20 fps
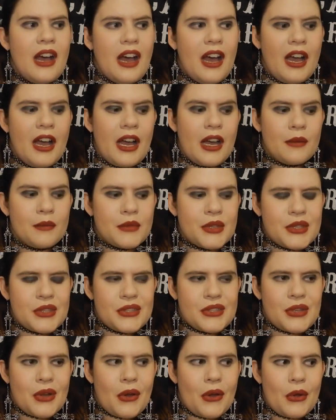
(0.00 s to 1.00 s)
Um,
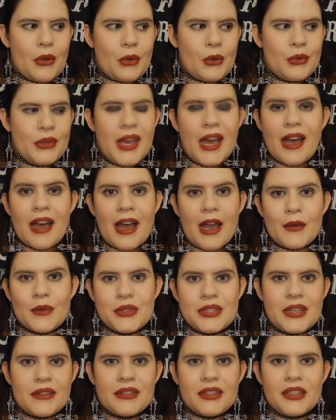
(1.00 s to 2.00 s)
so yeah, I
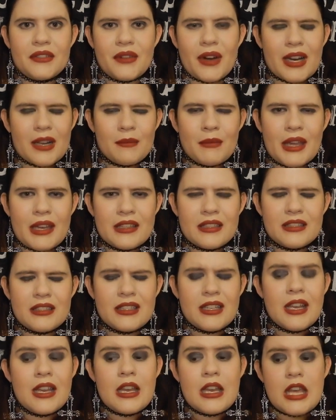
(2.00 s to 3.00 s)
would definitely
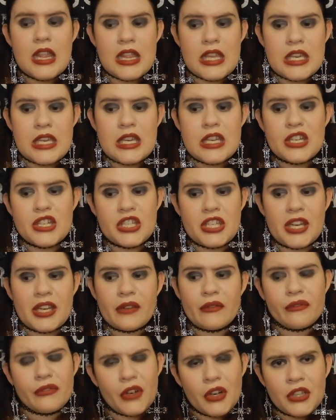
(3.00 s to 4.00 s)
recommend the
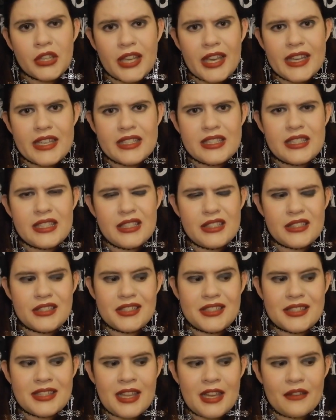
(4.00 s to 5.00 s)
Shein phone cases
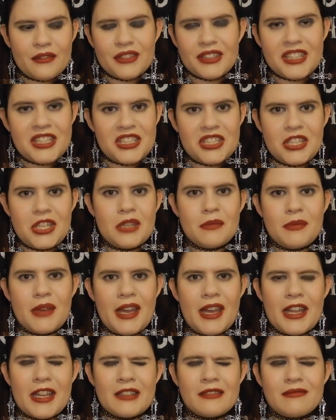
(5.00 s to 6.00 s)
because they're really cheap
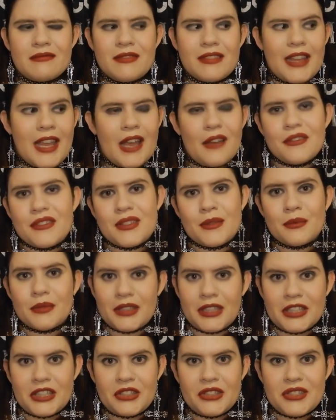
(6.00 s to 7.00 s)
and they have some
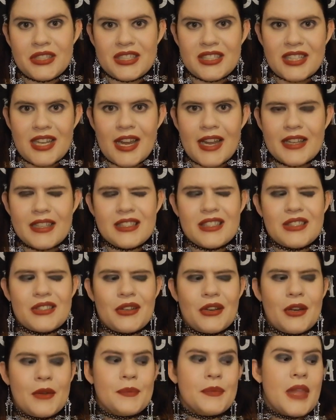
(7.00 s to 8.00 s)
really cute designs.
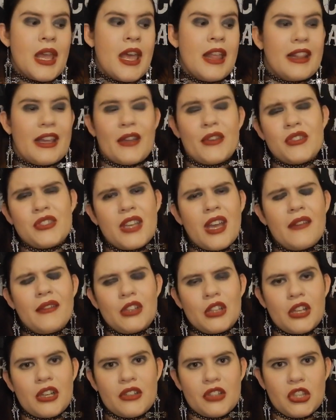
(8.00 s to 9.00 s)
So they also have
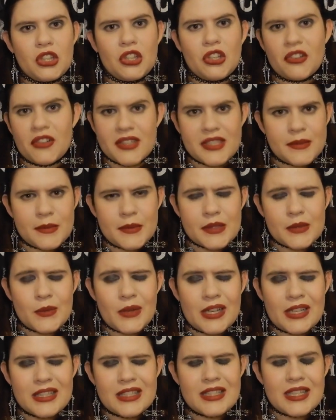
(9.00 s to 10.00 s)
a lot of cute Christmas
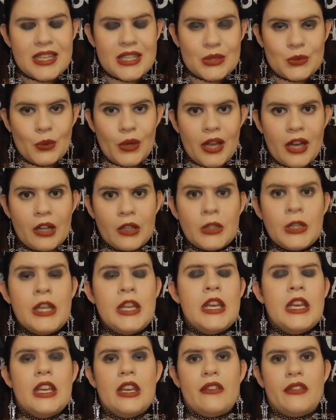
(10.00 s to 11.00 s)
ones as well
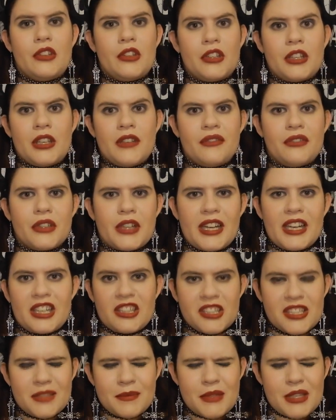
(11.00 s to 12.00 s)
if you're looking for any
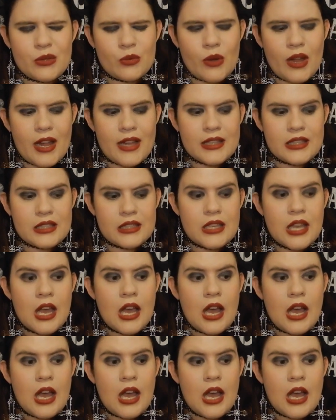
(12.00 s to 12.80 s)
Christmas ones.